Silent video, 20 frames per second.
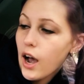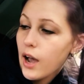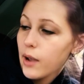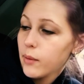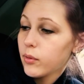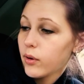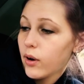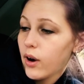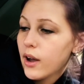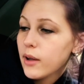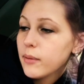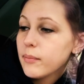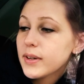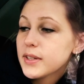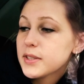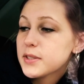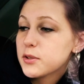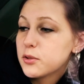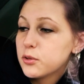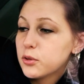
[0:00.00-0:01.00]
I brought my
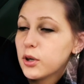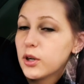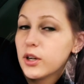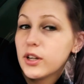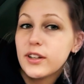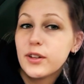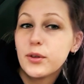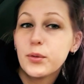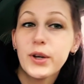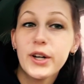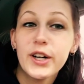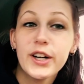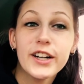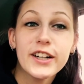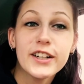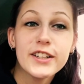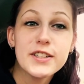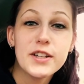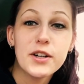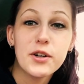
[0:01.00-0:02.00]
school
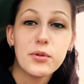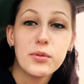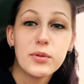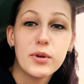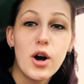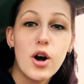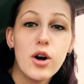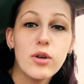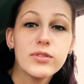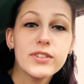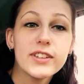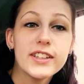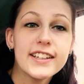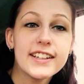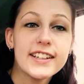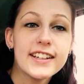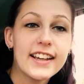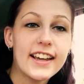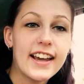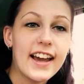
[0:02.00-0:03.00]
work, so we're hopefully
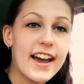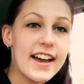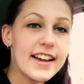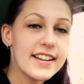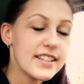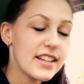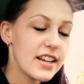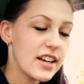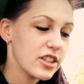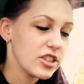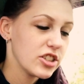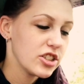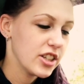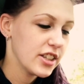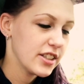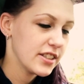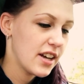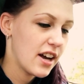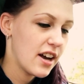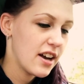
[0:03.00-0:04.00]
gonna get a
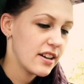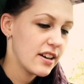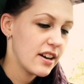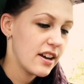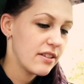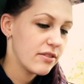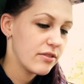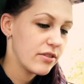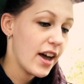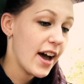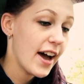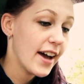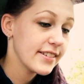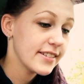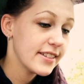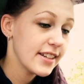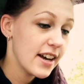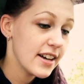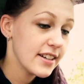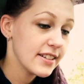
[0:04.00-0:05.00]
shit ton of that
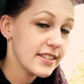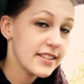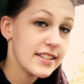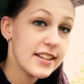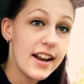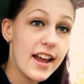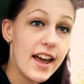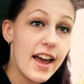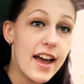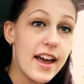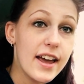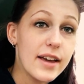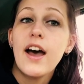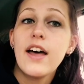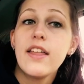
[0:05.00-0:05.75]
done today.